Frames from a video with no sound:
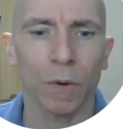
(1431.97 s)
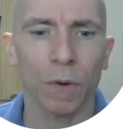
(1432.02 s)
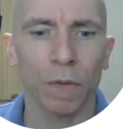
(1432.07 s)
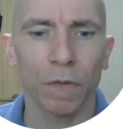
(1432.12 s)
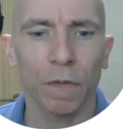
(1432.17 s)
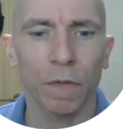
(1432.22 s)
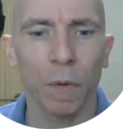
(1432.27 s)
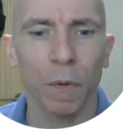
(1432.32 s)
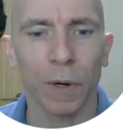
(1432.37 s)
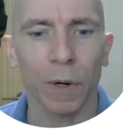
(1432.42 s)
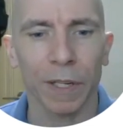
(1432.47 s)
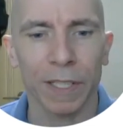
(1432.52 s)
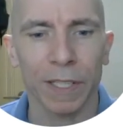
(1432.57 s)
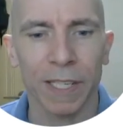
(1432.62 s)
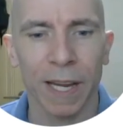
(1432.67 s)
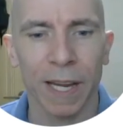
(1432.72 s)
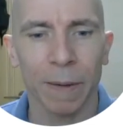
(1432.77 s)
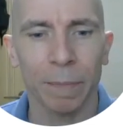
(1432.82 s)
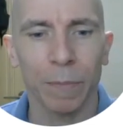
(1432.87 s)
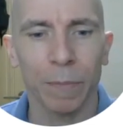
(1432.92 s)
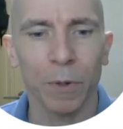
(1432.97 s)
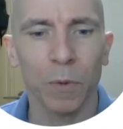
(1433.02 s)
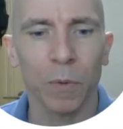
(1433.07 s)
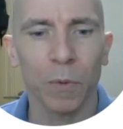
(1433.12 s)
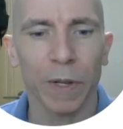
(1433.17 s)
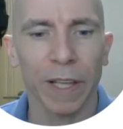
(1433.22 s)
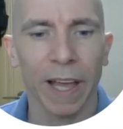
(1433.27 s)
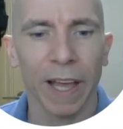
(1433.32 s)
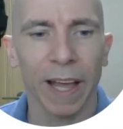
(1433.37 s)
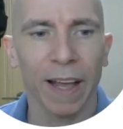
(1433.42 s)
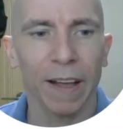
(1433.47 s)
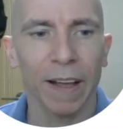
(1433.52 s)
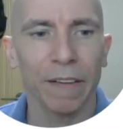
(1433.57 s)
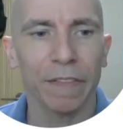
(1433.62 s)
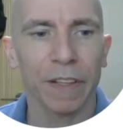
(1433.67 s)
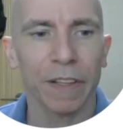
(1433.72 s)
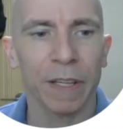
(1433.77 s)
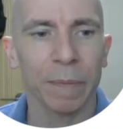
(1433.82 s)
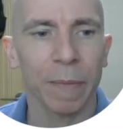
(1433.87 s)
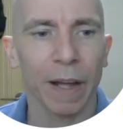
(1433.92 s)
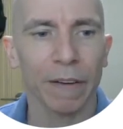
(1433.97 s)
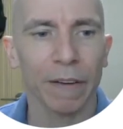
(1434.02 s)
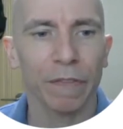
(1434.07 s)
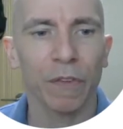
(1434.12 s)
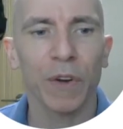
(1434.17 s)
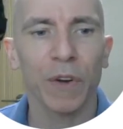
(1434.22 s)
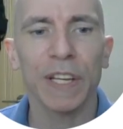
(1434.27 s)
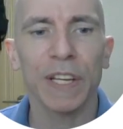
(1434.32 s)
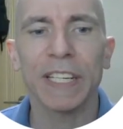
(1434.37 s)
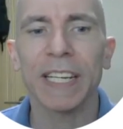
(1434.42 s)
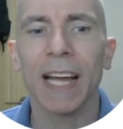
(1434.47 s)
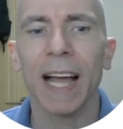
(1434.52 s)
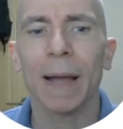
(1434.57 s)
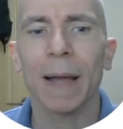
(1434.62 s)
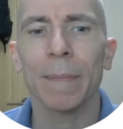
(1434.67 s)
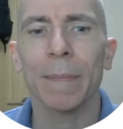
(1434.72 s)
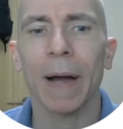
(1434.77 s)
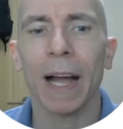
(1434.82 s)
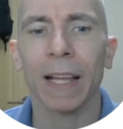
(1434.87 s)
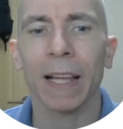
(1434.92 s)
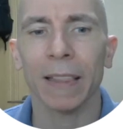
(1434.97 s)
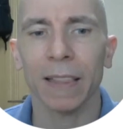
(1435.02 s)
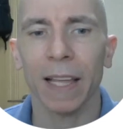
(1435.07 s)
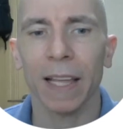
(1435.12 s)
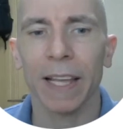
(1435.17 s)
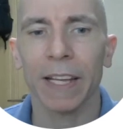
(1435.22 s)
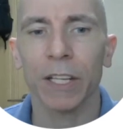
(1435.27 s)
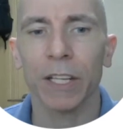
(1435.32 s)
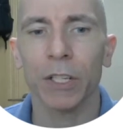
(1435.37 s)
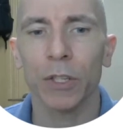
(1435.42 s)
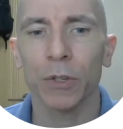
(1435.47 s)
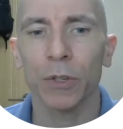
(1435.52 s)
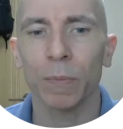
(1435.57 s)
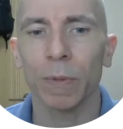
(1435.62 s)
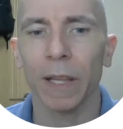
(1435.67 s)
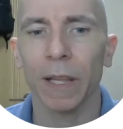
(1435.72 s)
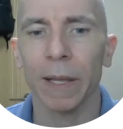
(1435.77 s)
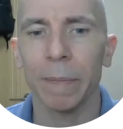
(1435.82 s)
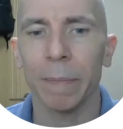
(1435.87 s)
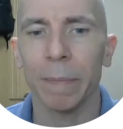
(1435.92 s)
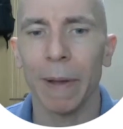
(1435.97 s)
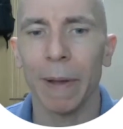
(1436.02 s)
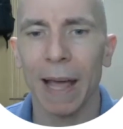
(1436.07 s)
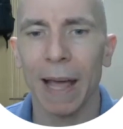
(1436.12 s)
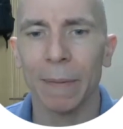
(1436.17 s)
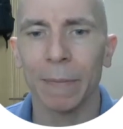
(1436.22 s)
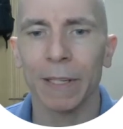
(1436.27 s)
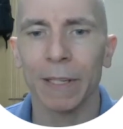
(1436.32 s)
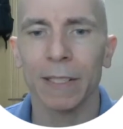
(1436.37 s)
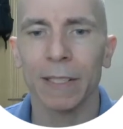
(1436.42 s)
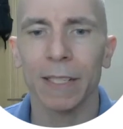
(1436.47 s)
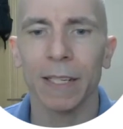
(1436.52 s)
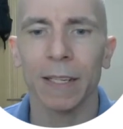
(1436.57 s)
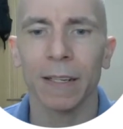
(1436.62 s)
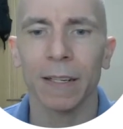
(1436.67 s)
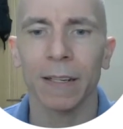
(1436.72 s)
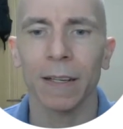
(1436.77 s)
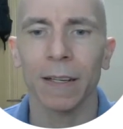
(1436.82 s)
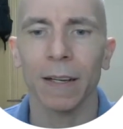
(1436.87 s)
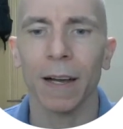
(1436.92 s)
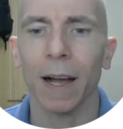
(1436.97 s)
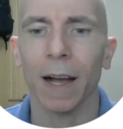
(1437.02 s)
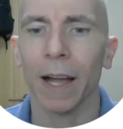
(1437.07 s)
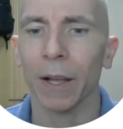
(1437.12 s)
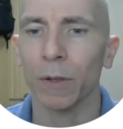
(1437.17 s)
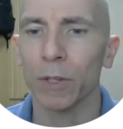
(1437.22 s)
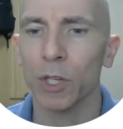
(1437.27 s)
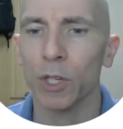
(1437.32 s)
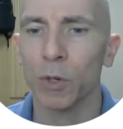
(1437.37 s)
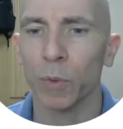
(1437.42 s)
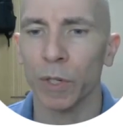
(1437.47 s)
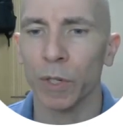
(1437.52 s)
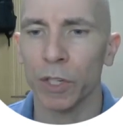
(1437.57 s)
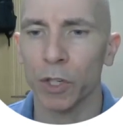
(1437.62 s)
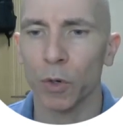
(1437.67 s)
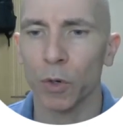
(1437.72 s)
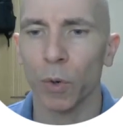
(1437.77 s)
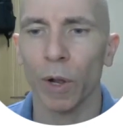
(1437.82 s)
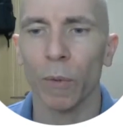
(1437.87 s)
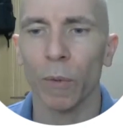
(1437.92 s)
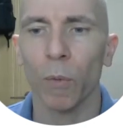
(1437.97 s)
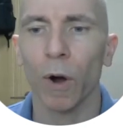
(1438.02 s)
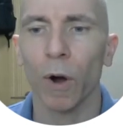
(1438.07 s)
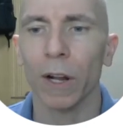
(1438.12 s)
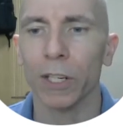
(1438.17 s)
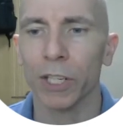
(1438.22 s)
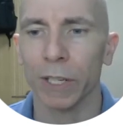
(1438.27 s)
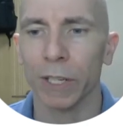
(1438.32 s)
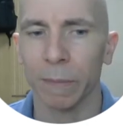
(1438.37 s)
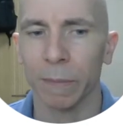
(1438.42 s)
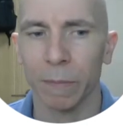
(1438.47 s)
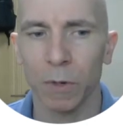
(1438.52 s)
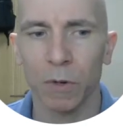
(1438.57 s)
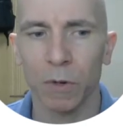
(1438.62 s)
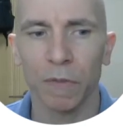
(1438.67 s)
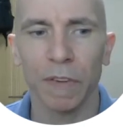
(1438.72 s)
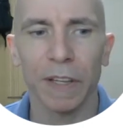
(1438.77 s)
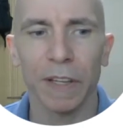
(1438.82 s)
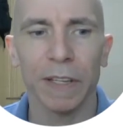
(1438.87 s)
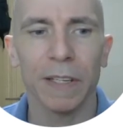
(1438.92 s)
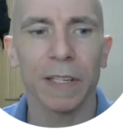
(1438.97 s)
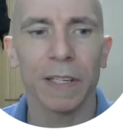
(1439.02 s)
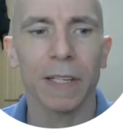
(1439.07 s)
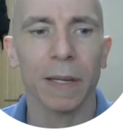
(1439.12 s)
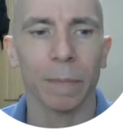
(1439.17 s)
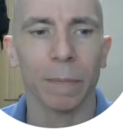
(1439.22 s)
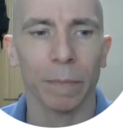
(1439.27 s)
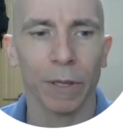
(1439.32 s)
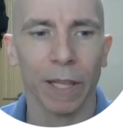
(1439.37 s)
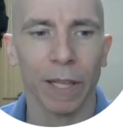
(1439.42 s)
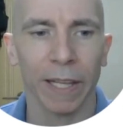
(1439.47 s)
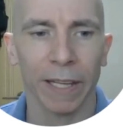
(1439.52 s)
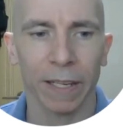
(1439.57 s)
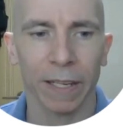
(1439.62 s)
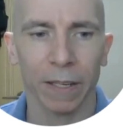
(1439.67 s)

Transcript: For example, we have, in my free time, I like to play badminton. I also enjoy watching movies and playing